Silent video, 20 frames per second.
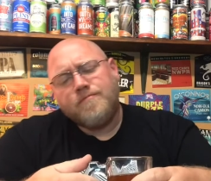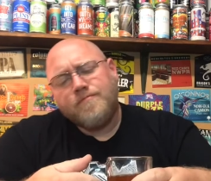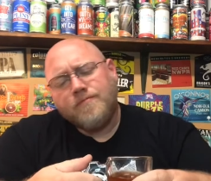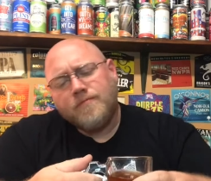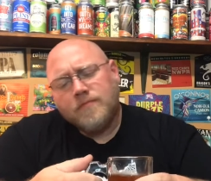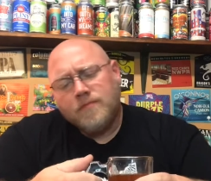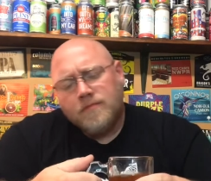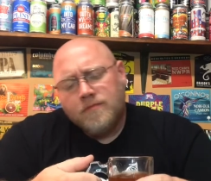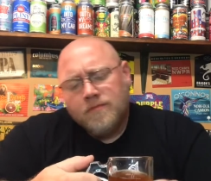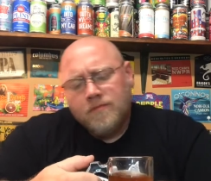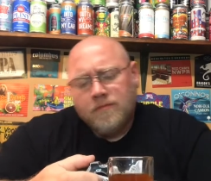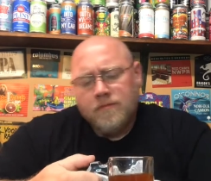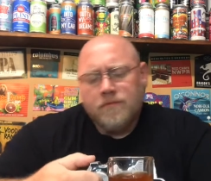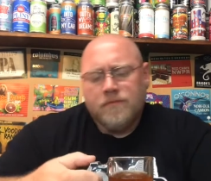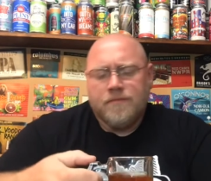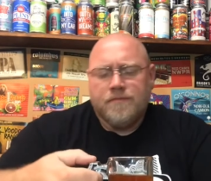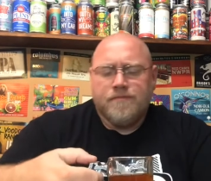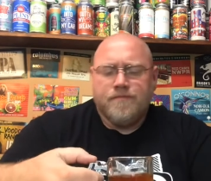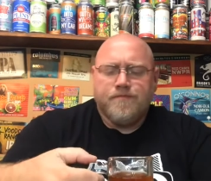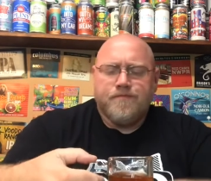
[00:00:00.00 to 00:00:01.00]

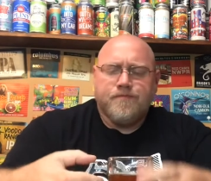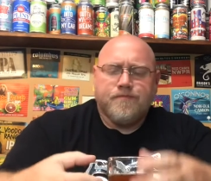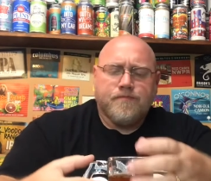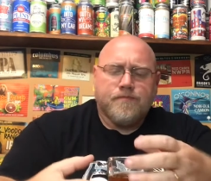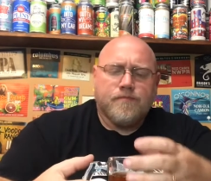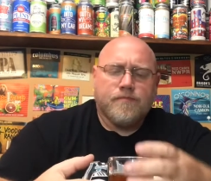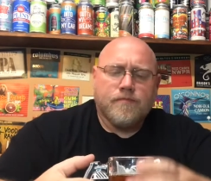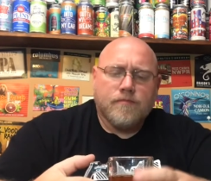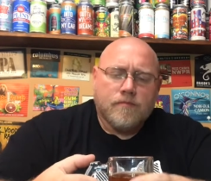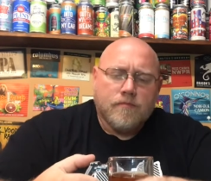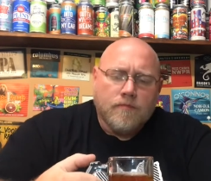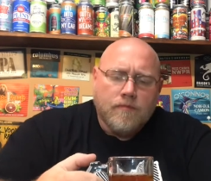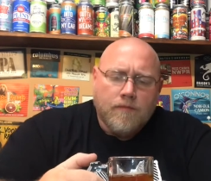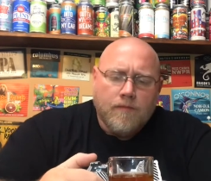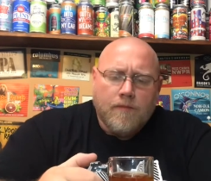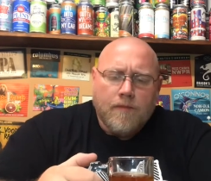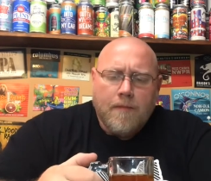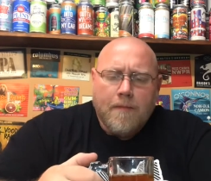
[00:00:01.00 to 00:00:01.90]
(silence)